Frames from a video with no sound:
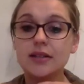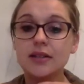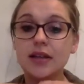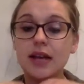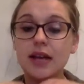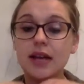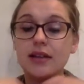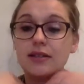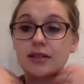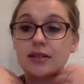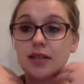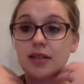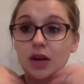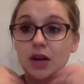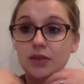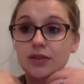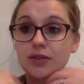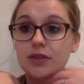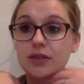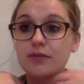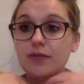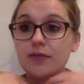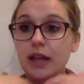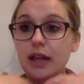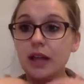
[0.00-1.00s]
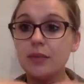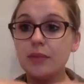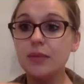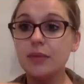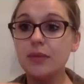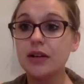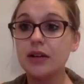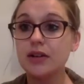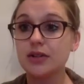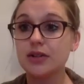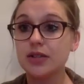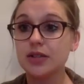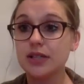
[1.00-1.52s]
and
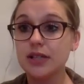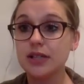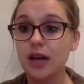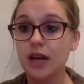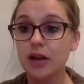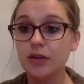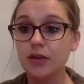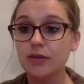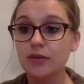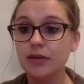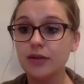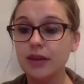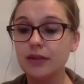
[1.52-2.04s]
self-developing yourself